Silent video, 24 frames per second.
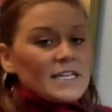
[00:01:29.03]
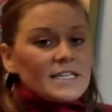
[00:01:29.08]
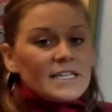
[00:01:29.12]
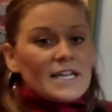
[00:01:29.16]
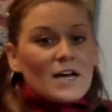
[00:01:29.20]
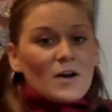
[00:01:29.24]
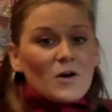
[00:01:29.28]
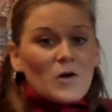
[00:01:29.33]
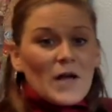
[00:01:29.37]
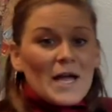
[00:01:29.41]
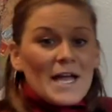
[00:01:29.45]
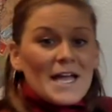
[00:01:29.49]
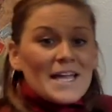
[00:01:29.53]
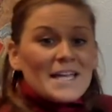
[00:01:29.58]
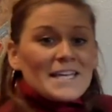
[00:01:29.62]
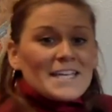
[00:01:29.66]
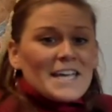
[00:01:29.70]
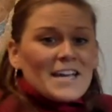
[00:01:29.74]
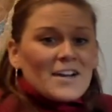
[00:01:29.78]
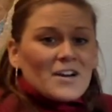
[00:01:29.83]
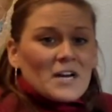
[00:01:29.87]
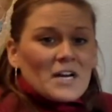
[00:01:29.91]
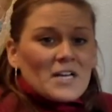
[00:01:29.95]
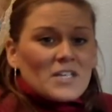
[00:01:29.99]
Now,
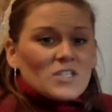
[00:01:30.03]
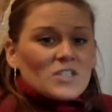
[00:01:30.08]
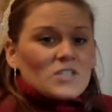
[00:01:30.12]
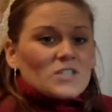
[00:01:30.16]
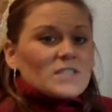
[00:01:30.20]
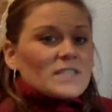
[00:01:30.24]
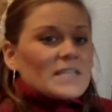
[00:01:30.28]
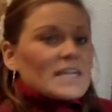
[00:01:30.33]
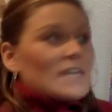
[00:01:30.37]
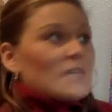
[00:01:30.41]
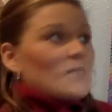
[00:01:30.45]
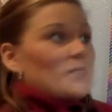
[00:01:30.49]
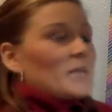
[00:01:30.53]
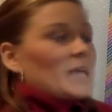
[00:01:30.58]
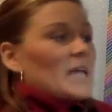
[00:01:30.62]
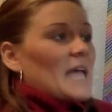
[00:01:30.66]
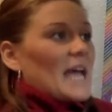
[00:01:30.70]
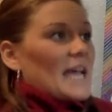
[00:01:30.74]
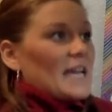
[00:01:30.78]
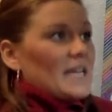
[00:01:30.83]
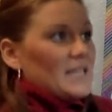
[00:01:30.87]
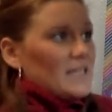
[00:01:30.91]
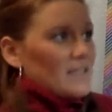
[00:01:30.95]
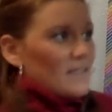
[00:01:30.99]
characters can be
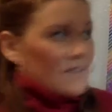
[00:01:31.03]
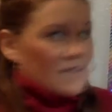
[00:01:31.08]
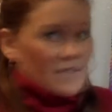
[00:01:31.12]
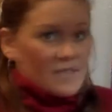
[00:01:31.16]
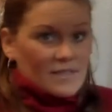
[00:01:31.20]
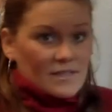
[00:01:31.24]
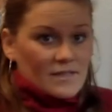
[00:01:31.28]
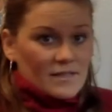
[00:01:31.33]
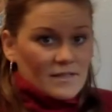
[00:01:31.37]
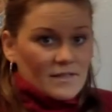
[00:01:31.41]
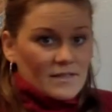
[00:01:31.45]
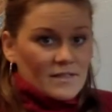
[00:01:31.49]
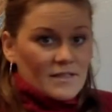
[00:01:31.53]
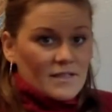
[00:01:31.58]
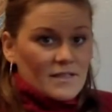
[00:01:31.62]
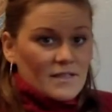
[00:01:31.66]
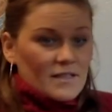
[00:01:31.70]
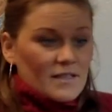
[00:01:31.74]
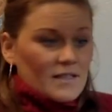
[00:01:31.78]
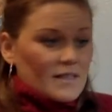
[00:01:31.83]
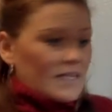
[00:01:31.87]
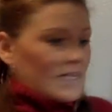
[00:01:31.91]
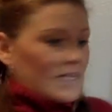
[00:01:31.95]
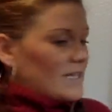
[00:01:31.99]
anything.
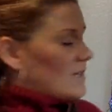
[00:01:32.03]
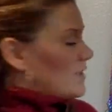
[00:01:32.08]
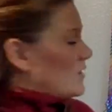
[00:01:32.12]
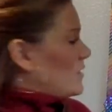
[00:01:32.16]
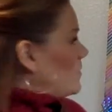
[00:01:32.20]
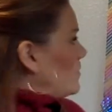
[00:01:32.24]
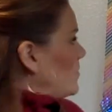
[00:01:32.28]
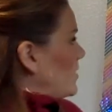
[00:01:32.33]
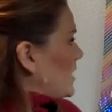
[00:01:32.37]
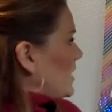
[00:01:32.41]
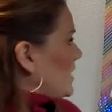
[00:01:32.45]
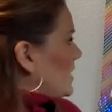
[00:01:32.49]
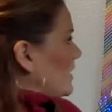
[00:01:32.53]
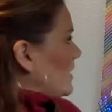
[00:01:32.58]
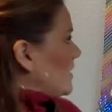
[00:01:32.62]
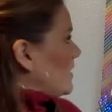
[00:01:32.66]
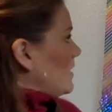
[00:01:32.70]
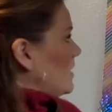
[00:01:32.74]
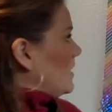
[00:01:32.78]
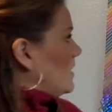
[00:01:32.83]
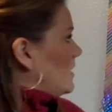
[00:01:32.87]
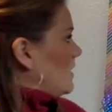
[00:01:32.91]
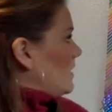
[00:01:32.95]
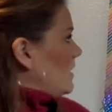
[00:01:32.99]
They could be
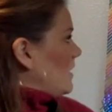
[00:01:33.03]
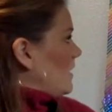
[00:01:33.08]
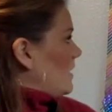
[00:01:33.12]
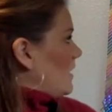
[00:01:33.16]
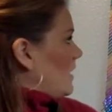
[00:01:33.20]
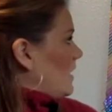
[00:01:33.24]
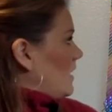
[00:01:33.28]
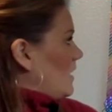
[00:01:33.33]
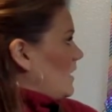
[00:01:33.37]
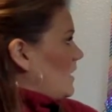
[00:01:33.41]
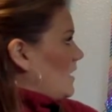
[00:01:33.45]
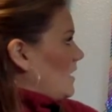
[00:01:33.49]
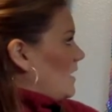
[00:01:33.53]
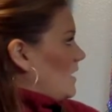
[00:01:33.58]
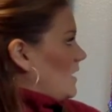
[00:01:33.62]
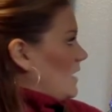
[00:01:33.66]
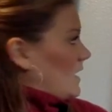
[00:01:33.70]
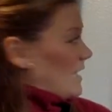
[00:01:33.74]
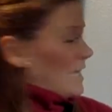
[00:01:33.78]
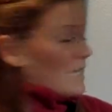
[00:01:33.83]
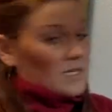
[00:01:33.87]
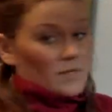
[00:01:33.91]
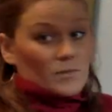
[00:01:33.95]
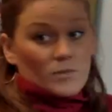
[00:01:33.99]

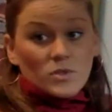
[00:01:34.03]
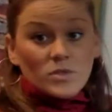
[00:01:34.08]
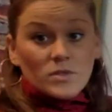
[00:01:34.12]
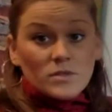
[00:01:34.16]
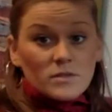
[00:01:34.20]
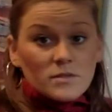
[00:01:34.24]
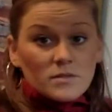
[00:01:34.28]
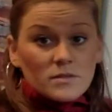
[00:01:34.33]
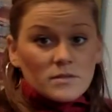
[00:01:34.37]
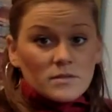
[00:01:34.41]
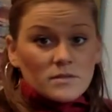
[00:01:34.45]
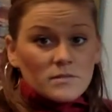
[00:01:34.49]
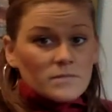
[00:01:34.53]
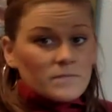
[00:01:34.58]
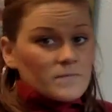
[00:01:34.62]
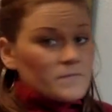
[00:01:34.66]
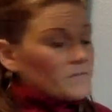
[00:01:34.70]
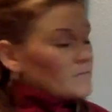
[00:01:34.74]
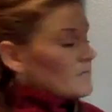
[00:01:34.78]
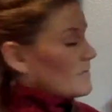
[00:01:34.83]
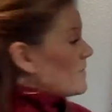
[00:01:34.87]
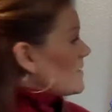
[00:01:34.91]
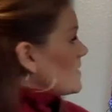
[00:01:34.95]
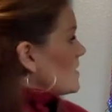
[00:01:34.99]
animals.
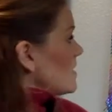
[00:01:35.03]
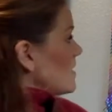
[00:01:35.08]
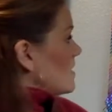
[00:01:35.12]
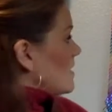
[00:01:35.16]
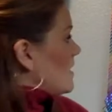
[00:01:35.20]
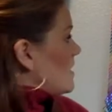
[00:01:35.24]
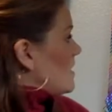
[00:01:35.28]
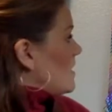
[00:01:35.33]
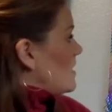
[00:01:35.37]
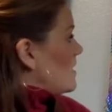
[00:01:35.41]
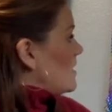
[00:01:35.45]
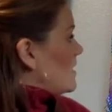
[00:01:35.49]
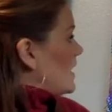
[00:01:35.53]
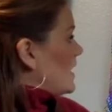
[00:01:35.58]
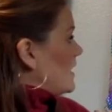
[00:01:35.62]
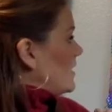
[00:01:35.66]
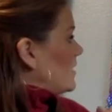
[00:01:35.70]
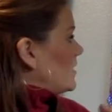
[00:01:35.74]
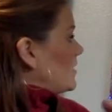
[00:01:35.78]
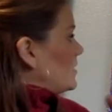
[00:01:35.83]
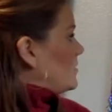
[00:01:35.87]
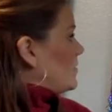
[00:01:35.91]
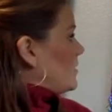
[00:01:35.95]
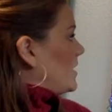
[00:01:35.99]
They
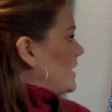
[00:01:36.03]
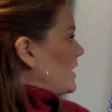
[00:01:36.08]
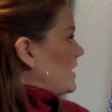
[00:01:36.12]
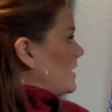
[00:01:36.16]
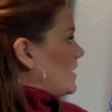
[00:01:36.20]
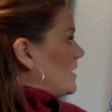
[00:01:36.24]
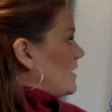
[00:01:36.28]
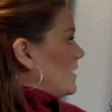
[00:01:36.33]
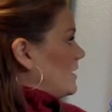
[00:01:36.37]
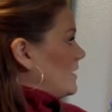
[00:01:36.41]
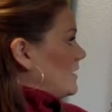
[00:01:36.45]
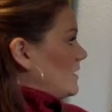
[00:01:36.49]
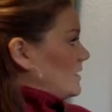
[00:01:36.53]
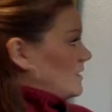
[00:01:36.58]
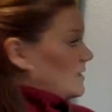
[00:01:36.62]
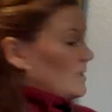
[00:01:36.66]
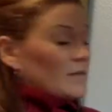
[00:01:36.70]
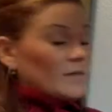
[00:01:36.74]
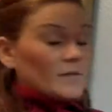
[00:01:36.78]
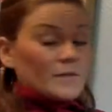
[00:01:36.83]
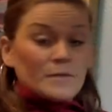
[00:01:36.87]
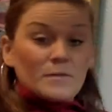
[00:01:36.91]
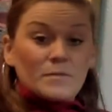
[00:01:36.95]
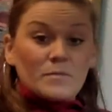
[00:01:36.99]
could be
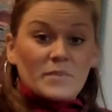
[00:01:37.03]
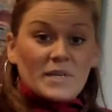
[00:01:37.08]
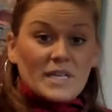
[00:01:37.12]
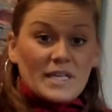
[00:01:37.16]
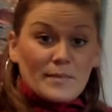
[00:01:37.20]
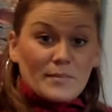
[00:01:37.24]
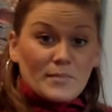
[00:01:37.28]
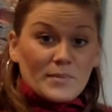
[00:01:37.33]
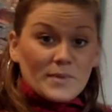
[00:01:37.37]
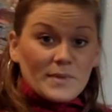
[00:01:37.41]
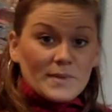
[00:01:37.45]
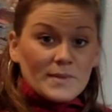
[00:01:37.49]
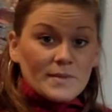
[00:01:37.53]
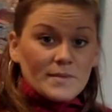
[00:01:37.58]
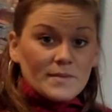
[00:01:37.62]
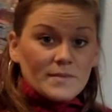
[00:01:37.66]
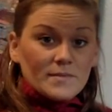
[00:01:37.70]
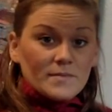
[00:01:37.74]
people.